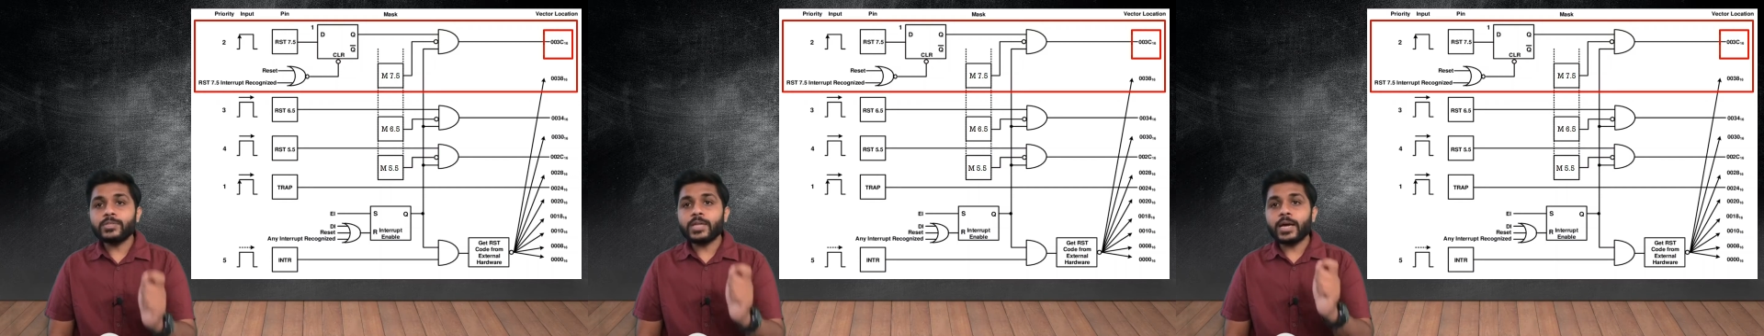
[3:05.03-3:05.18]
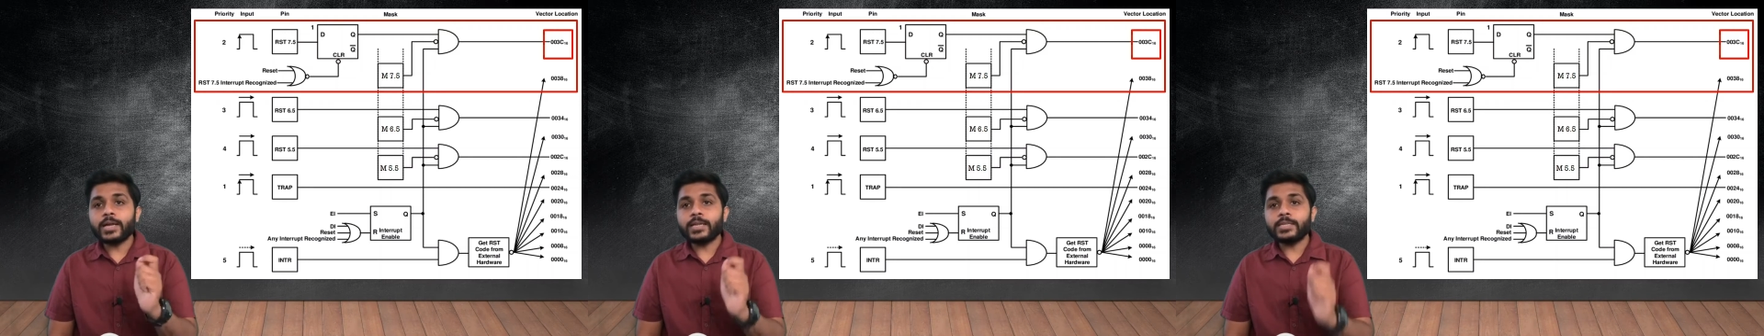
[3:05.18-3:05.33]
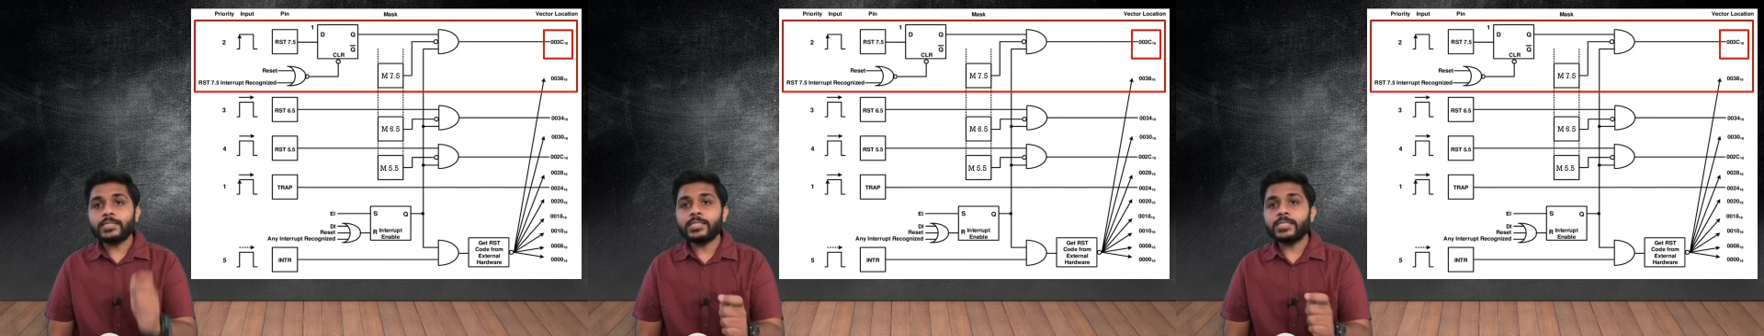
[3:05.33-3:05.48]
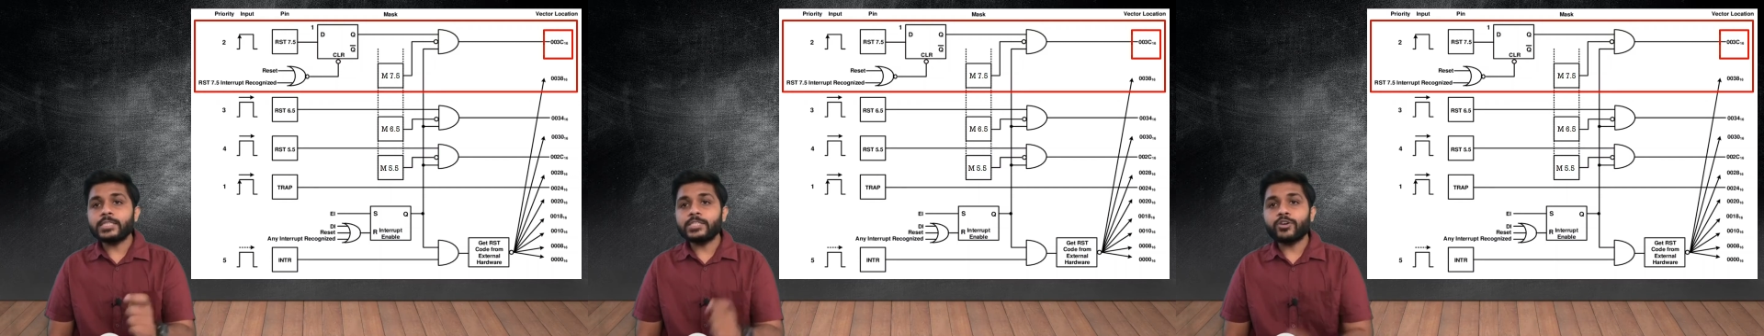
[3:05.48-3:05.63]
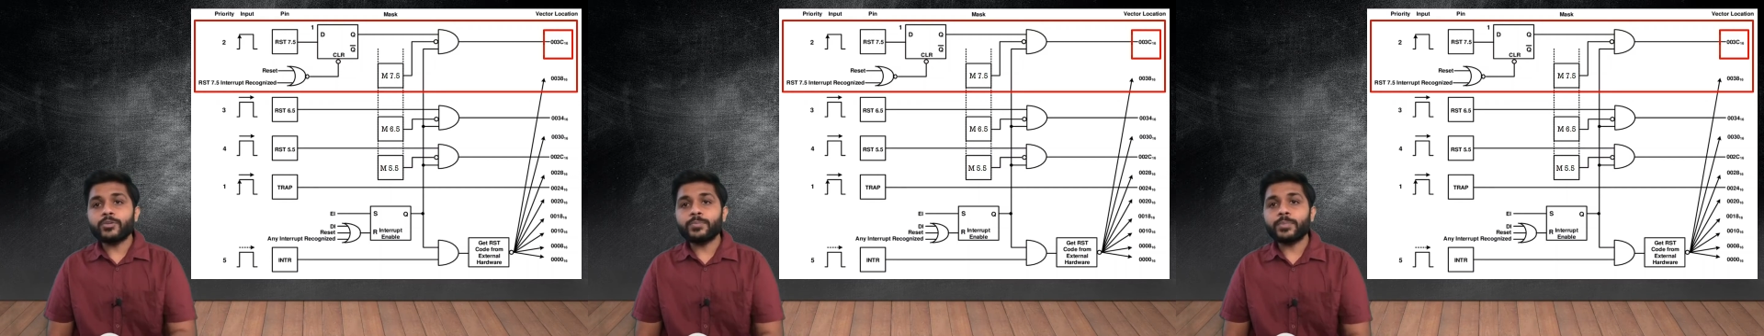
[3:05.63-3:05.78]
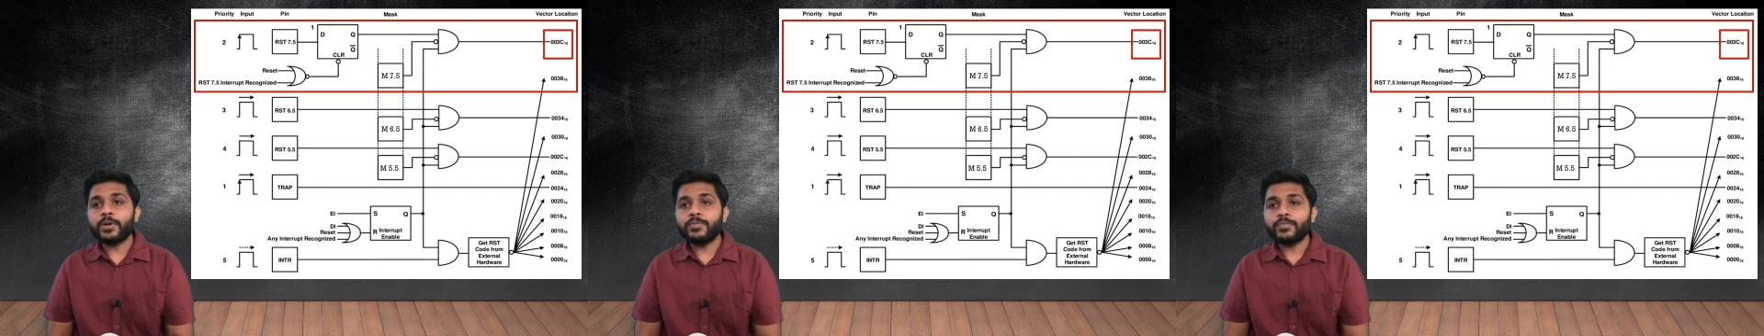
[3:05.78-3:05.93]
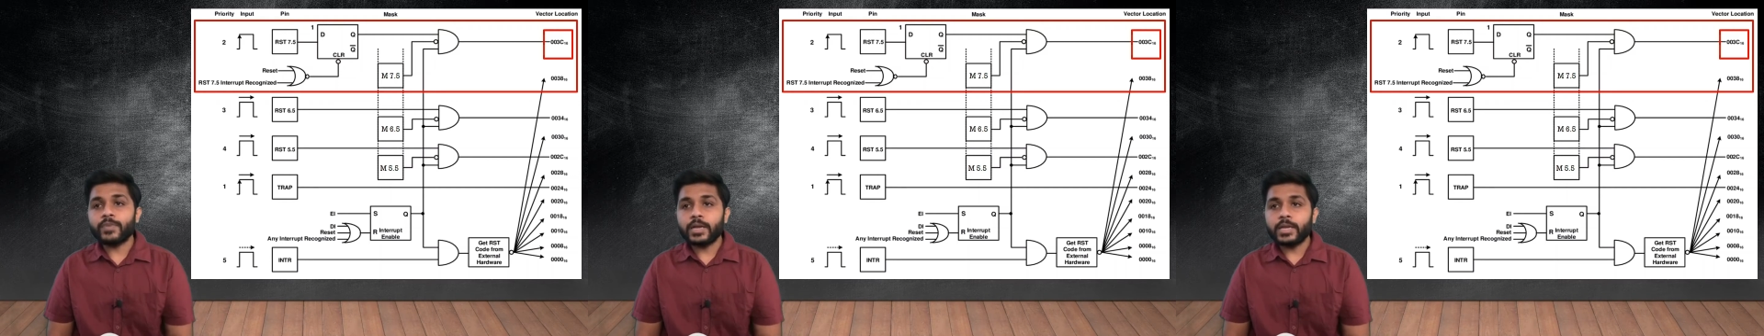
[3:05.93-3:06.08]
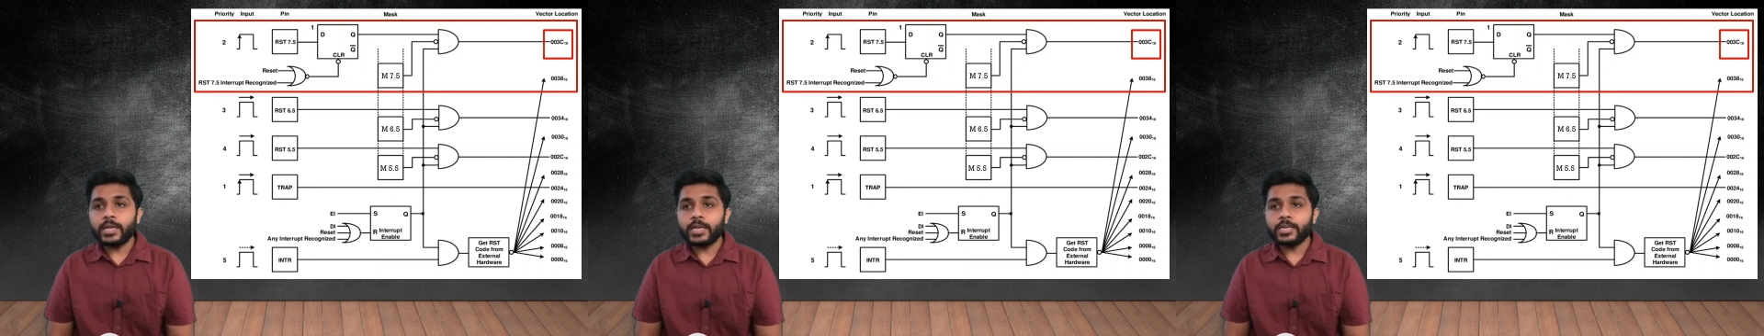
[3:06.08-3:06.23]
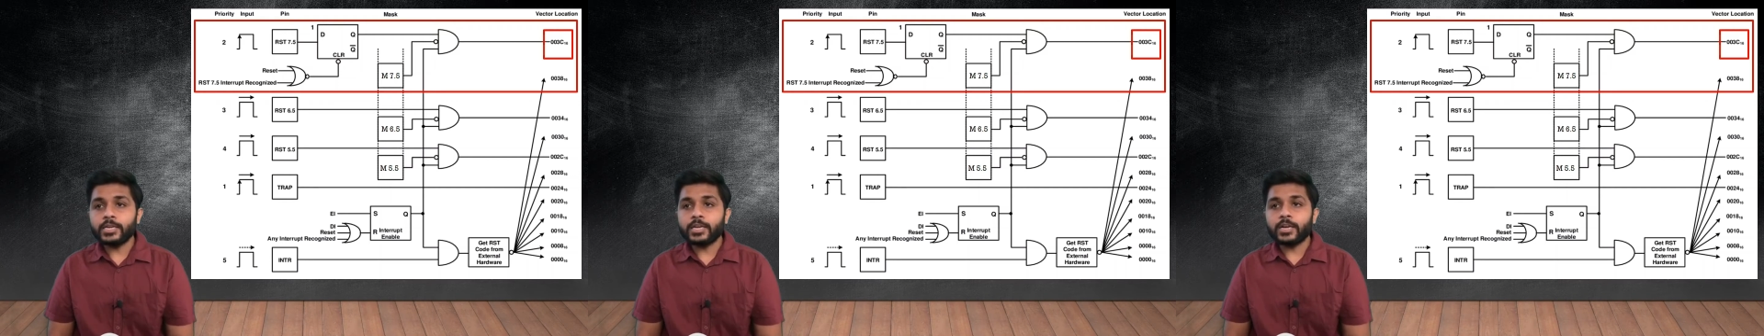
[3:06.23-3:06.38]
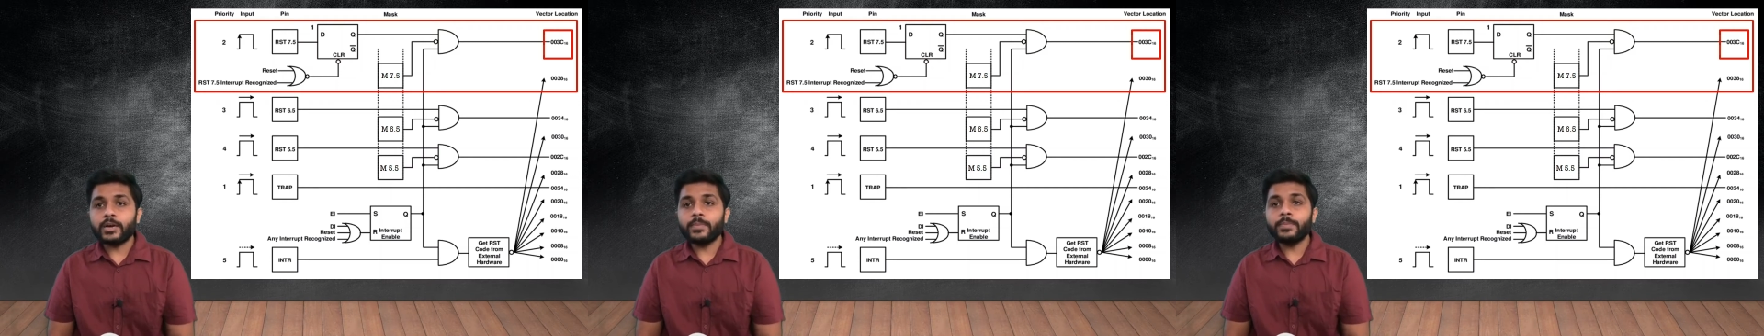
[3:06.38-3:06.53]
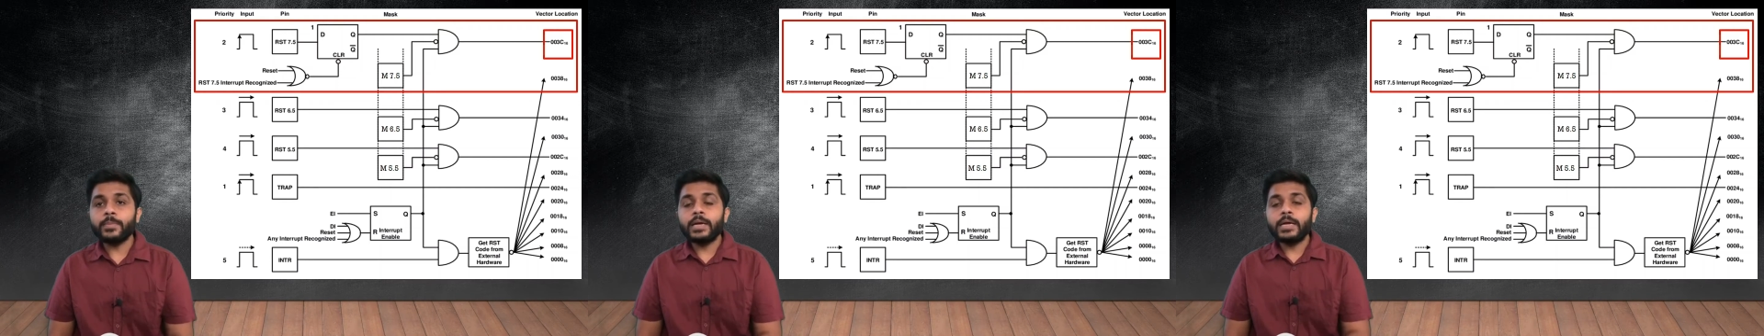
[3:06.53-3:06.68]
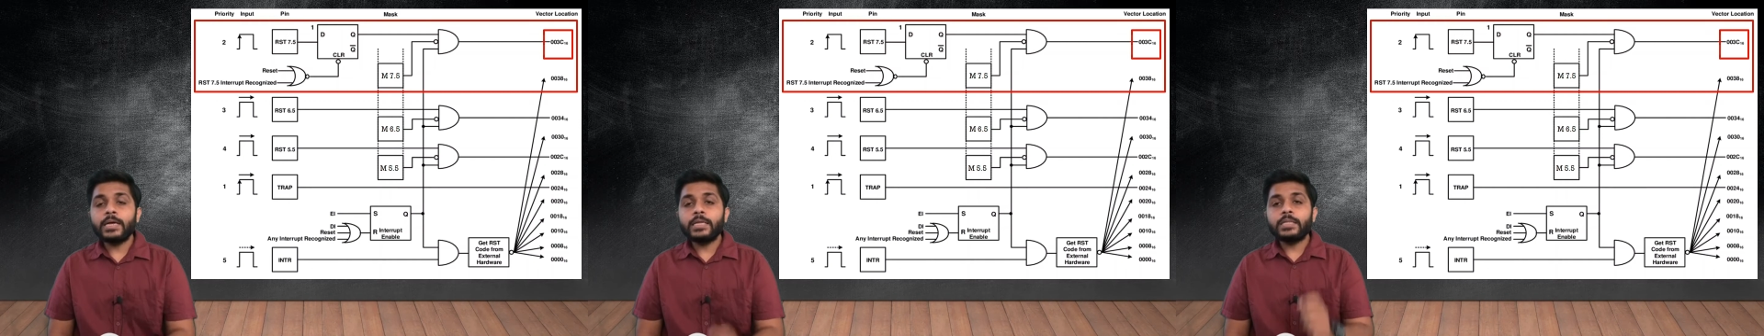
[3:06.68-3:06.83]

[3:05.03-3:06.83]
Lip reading: RST 7.5 interrupt,